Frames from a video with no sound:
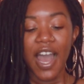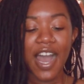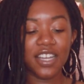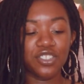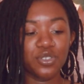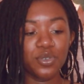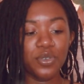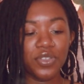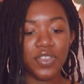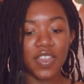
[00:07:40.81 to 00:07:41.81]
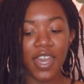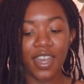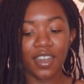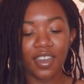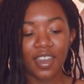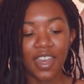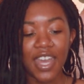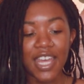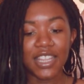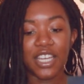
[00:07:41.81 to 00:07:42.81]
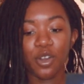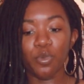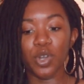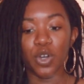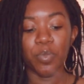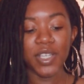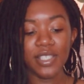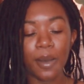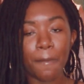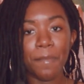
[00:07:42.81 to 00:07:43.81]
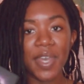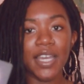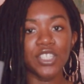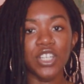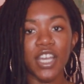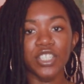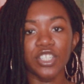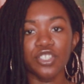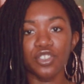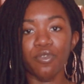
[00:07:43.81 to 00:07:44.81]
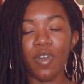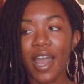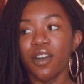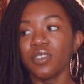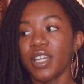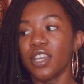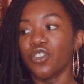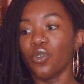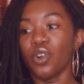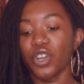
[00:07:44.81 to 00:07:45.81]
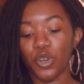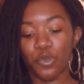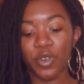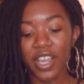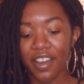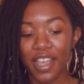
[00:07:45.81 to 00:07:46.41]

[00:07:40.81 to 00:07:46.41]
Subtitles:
I do think there will be some big changes surrounding your career.